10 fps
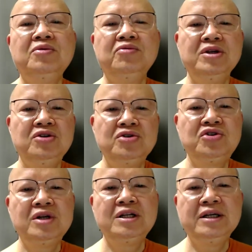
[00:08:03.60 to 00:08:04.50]
We
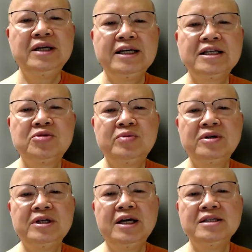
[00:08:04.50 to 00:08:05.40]
usually
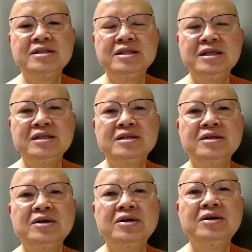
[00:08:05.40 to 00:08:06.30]
experience this
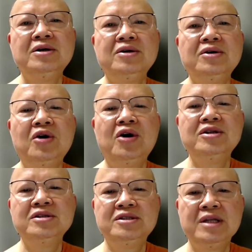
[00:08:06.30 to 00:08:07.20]

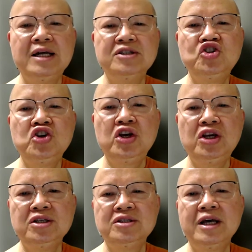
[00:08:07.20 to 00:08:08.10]
constant
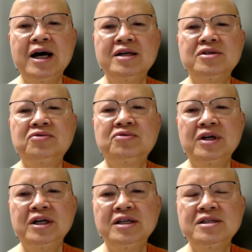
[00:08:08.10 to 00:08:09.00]
change as
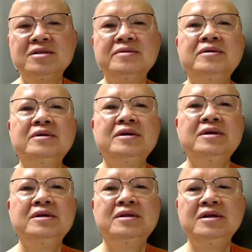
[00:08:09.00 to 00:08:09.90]
stress,
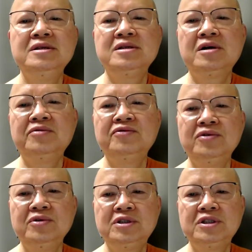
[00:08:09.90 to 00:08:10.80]

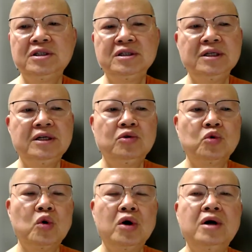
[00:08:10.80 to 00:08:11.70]
discomfort,
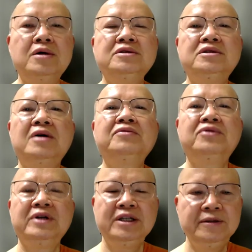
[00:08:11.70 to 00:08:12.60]
or
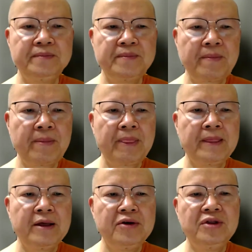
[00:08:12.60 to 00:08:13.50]
suffering.
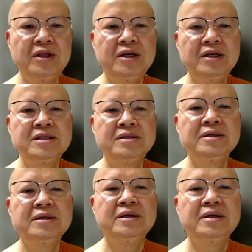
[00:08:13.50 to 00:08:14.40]
This is
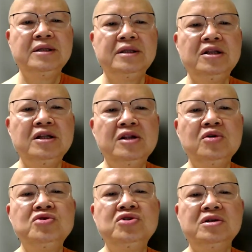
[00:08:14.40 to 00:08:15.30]
the
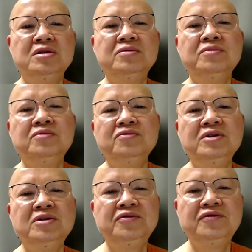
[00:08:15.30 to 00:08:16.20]
delusion
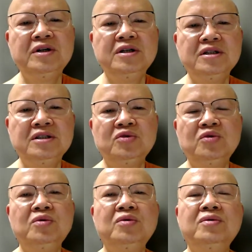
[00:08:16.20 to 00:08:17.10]
we referred
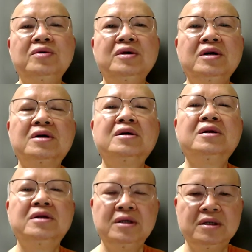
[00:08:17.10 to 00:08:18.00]
to
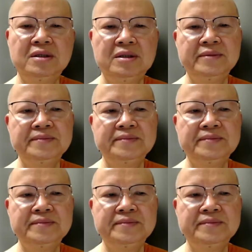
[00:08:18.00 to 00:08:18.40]
earlier.